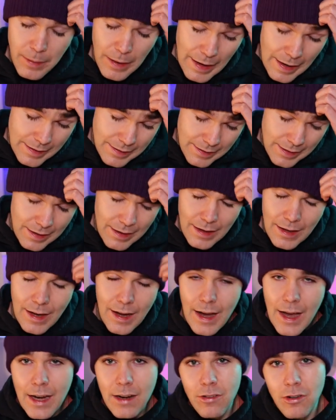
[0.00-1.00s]
but it
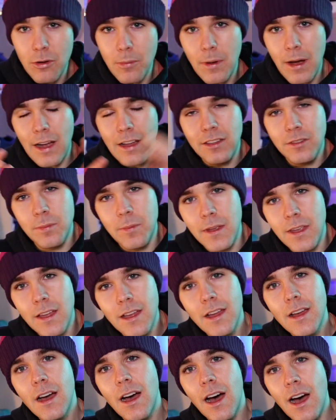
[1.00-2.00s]
kind of reminds me
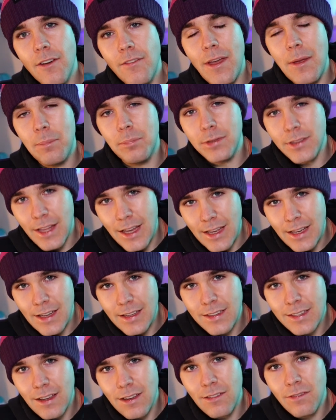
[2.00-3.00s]
of a
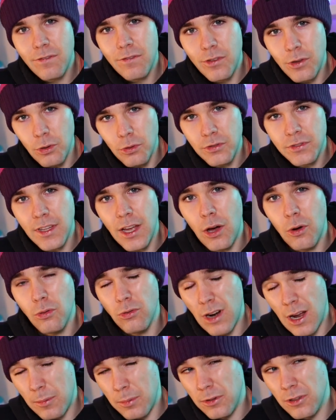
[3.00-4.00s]
plated fuel cell
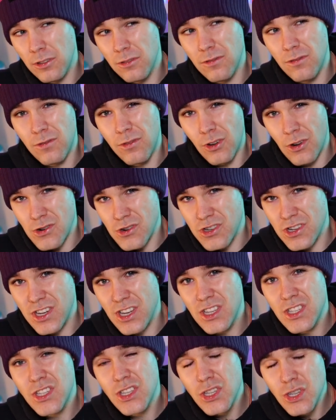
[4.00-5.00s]
Rebel
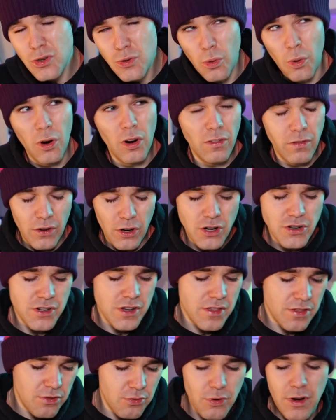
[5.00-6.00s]
version 2 or
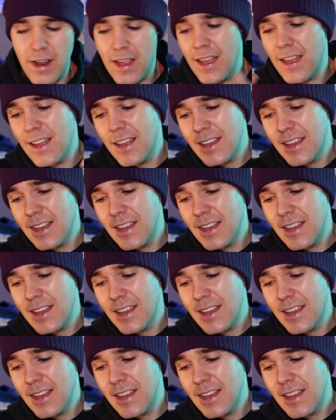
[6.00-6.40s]
version 3.